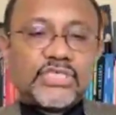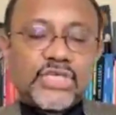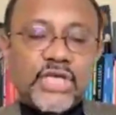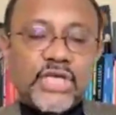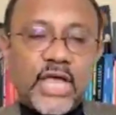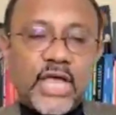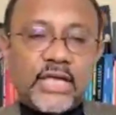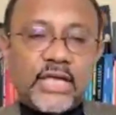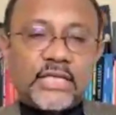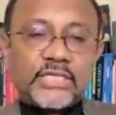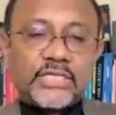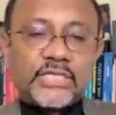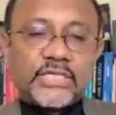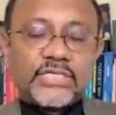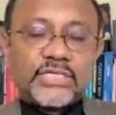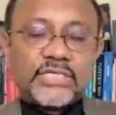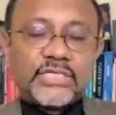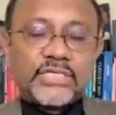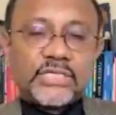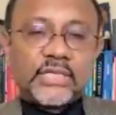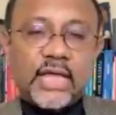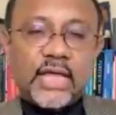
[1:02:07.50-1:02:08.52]
I
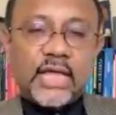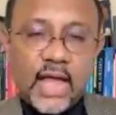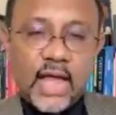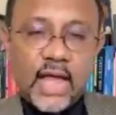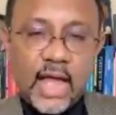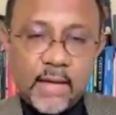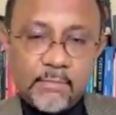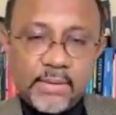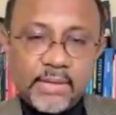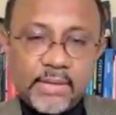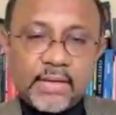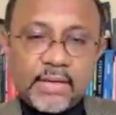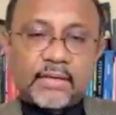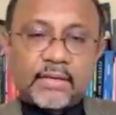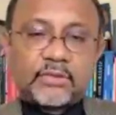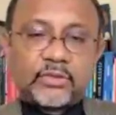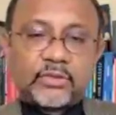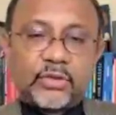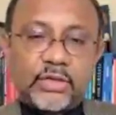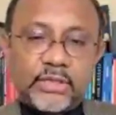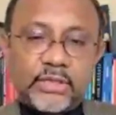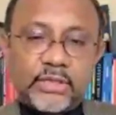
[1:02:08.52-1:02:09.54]
think that
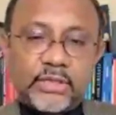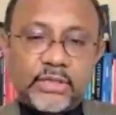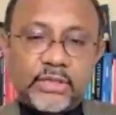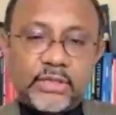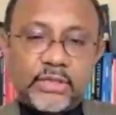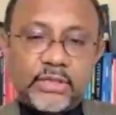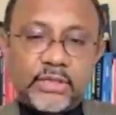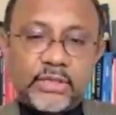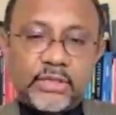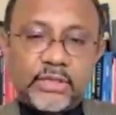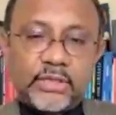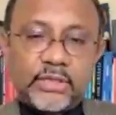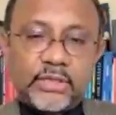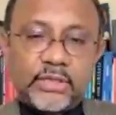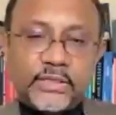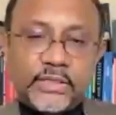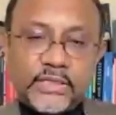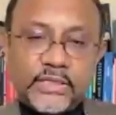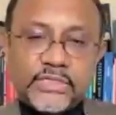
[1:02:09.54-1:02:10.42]
this change,